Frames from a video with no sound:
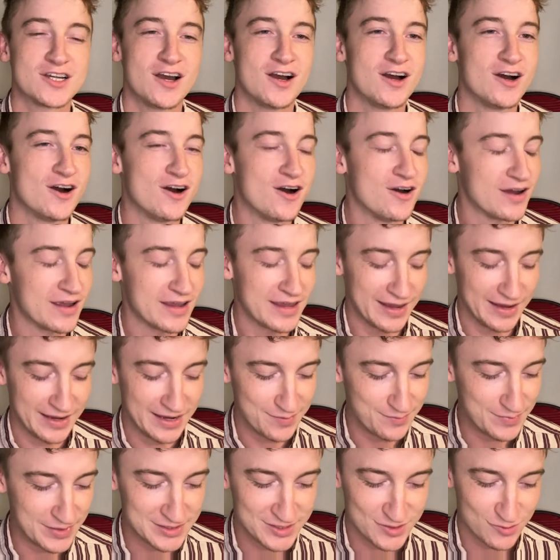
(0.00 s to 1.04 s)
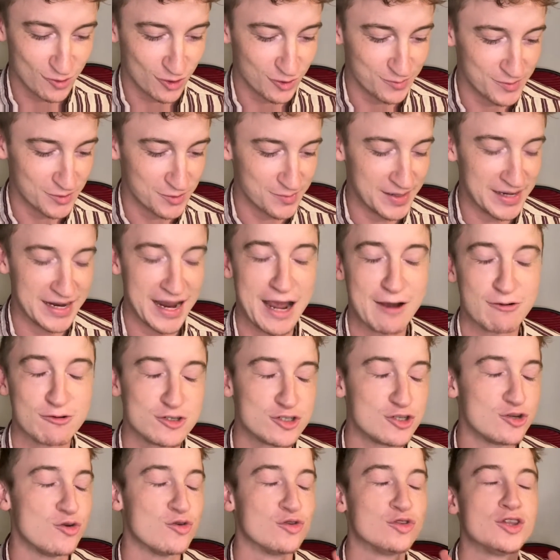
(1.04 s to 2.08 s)
Oh, he means the world to me. I would
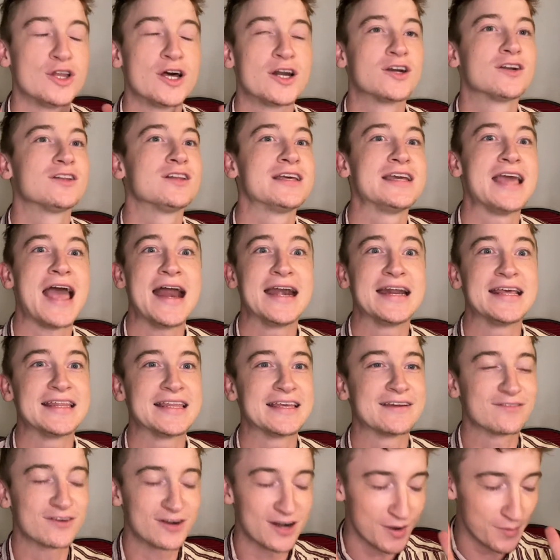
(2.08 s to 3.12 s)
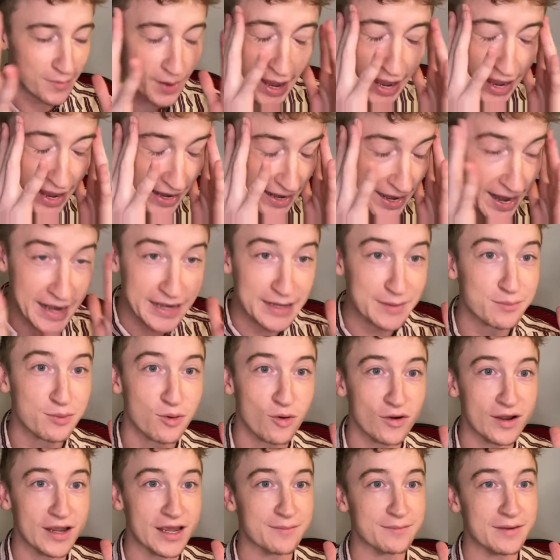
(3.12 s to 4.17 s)
do literally anything for him at any
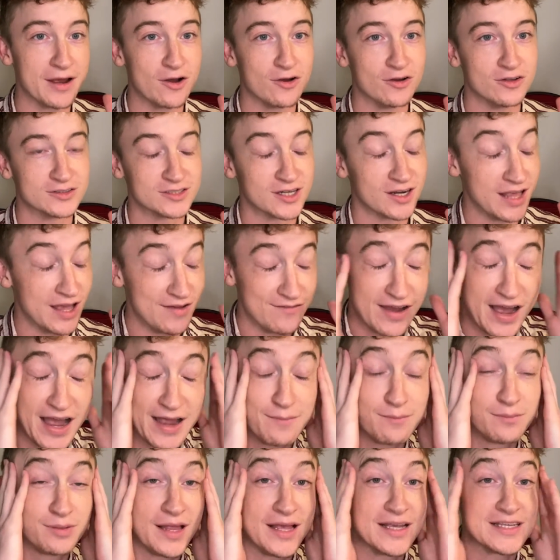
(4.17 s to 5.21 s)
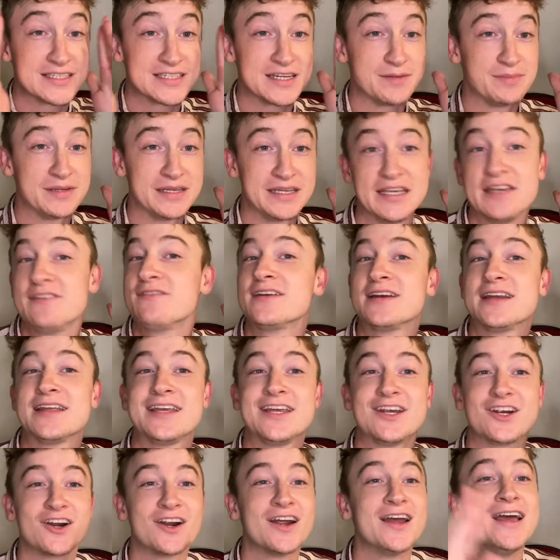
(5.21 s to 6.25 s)
point in my whole entire life. I'm blessed to be even
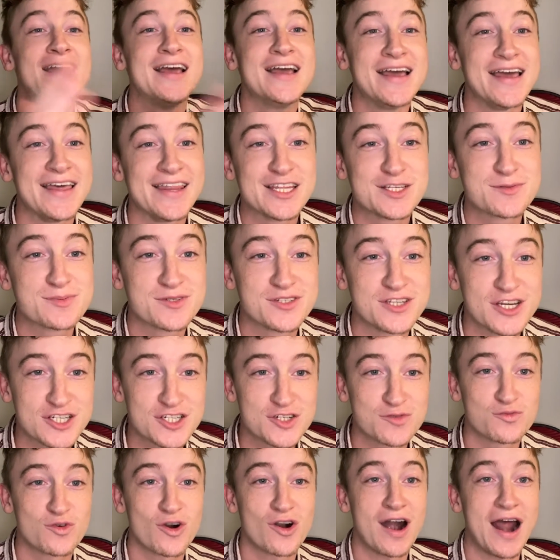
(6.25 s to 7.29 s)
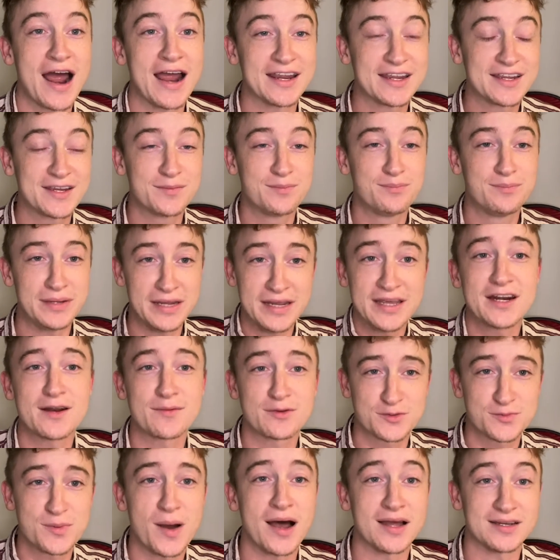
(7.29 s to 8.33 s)
here in this position where I could be in a
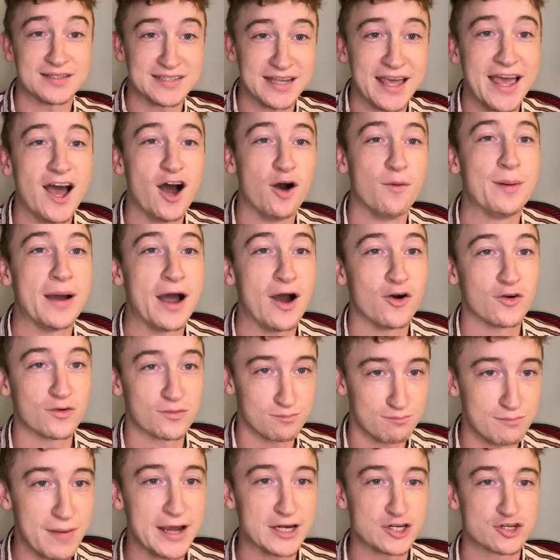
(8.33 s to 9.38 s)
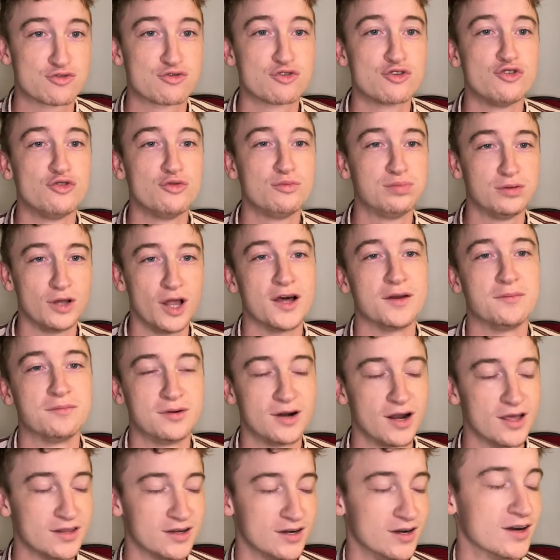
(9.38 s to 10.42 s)
spot to help out my true blood
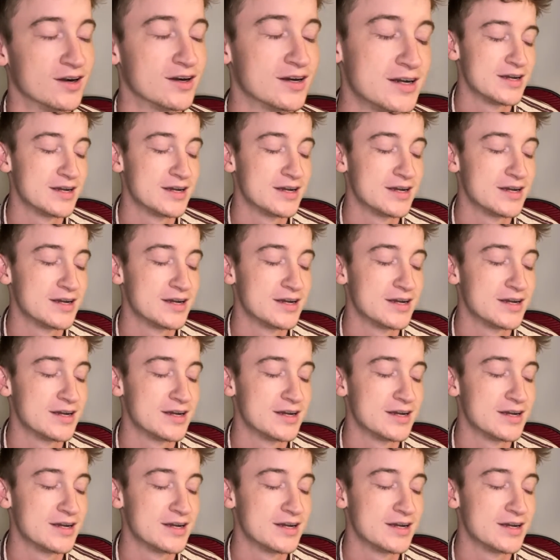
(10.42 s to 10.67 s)
brother.